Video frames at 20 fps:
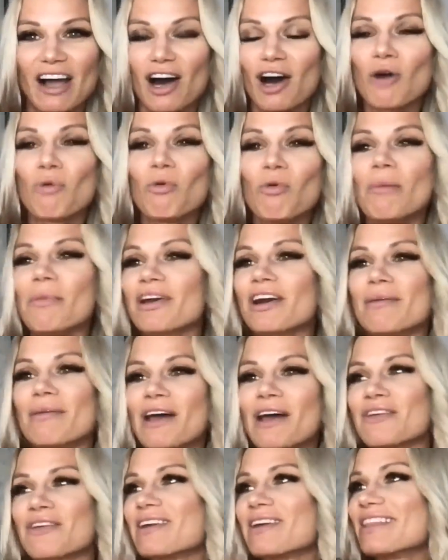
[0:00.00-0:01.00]
All women are
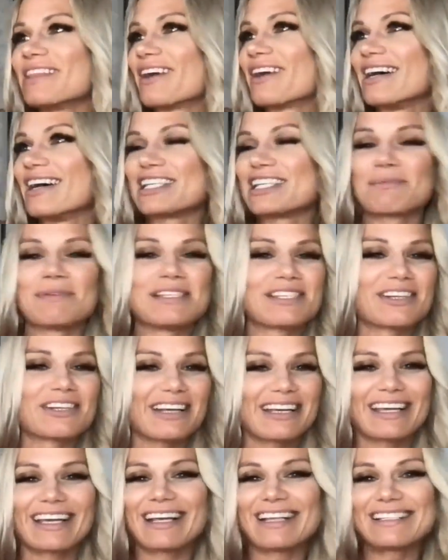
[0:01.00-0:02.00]
mothering their husbands,
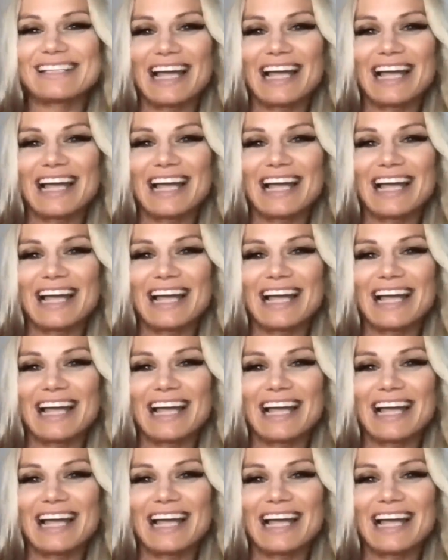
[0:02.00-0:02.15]
their kids,